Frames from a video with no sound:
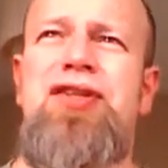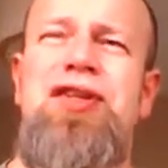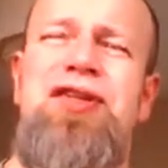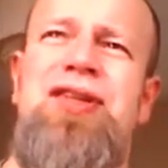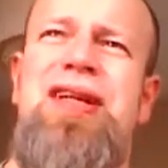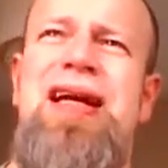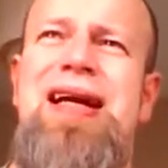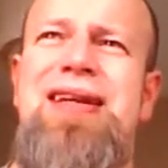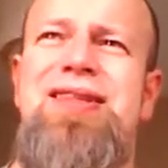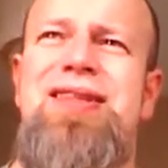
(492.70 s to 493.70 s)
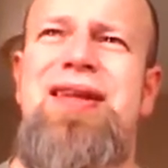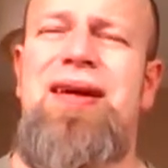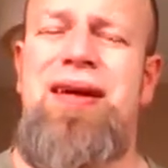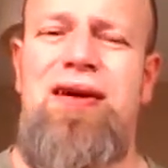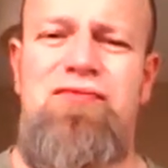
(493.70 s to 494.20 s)
It just
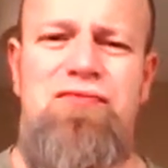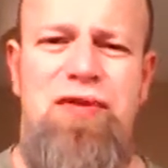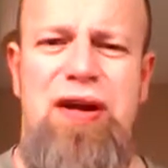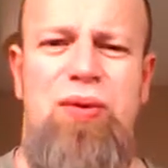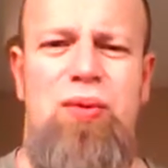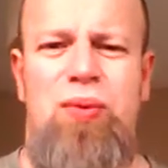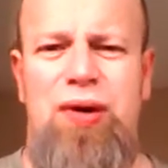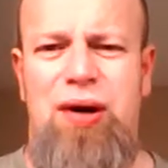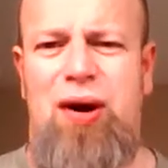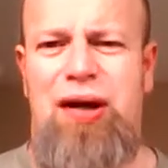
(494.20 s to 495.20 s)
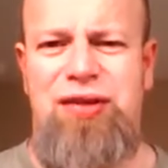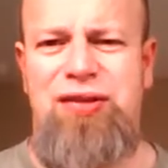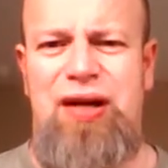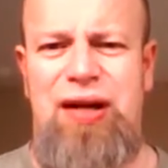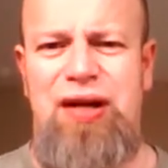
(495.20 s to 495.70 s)
is a real
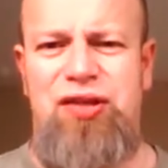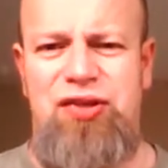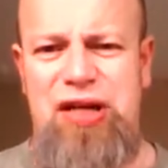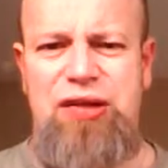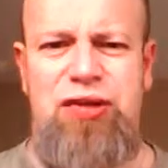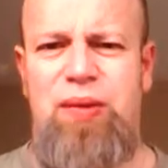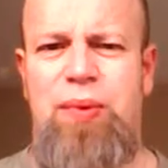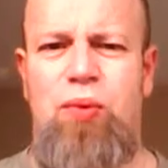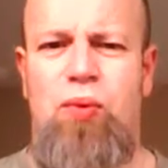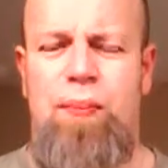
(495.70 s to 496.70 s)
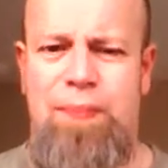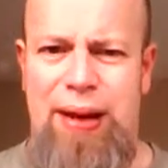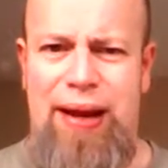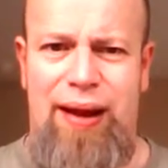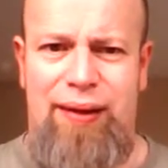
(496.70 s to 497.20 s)
nice sessionable
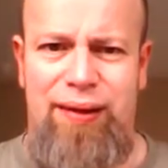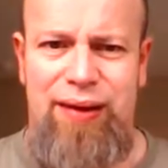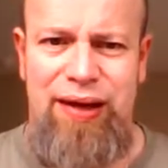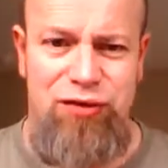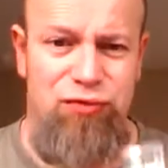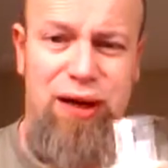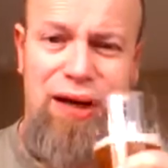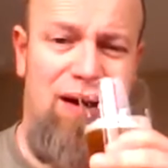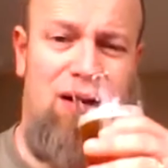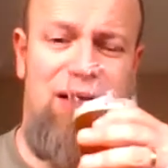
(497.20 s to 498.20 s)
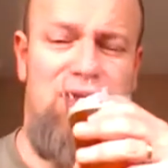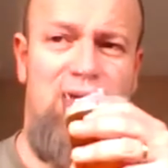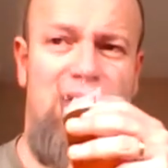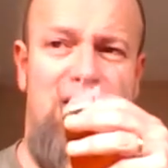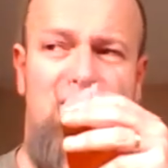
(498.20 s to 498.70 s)
beer. It's really nice.